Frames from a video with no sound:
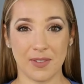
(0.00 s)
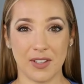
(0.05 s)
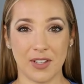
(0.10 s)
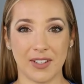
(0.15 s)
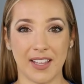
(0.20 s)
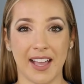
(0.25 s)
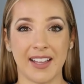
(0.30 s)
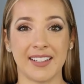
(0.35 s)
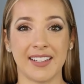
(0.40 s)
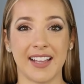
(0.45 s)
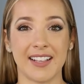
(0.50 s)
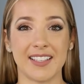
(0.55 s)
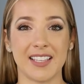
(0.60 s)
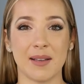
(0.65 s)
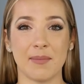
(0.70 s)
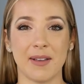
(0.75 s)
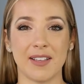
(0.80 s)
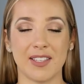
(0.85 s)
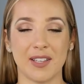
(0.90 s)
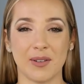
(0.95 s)
You get an
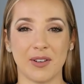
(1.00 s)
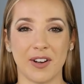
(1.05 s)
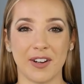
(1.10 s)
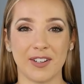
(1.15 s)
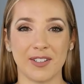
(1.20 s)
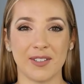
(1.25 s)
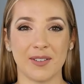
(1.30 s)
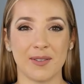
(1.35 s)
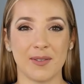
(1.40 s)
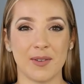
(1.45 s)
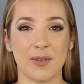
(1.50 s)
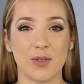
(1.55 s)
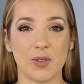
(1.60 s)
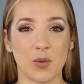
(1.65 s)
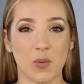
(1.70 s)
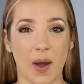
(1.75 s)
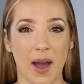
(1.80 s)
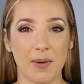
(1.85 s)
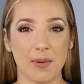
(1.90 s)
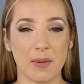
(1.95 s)
SMS alert,
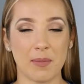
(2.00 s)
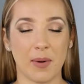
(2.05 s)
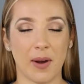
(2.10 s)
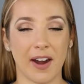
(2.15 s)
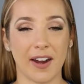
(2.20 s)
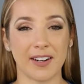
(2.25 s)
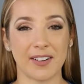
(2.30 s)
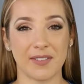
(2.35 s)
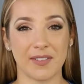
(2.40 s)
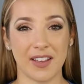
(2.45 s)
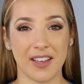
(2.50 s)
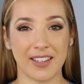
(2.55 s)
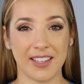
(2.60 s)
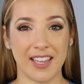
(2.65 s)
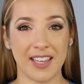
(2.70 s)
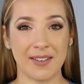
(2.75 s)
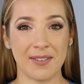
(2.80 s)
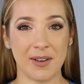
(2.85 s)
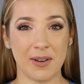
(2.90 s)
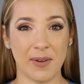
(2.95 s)
swap the part, and
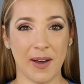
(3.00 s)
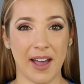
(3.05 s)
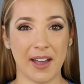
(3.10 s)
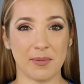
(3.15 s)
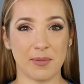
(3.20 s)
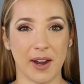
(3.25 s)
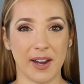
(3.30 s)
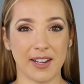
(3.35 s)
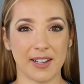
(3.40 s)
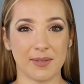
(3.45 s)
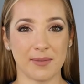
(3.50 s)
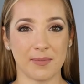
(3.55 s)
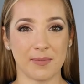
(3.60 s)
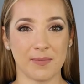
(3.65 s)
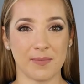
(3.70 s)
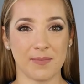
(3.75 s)
keep the line running.